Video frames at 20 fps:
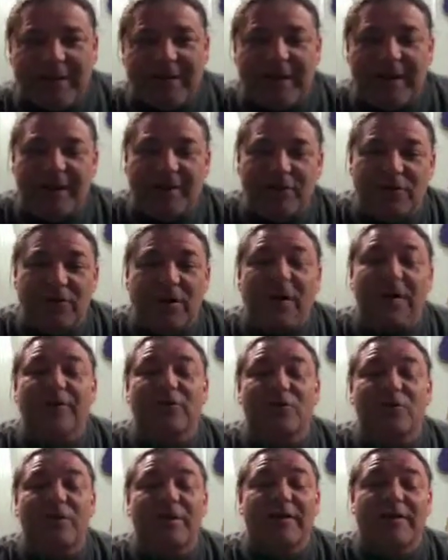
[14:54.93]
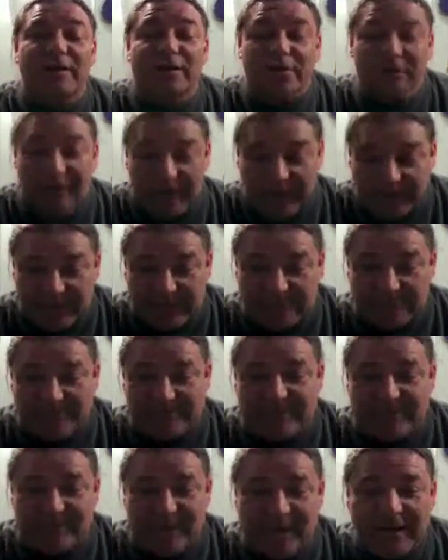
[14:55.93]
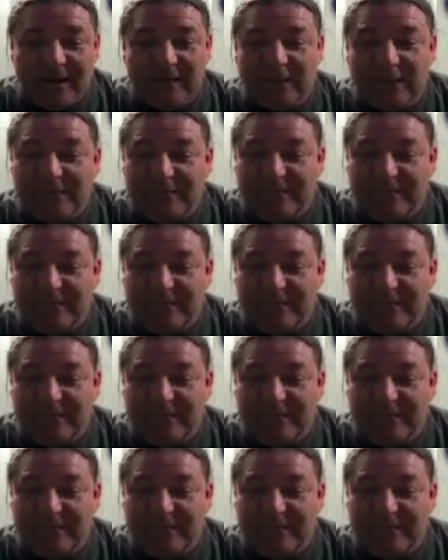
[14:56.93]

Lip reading: and you guys all have a good night. Thank you.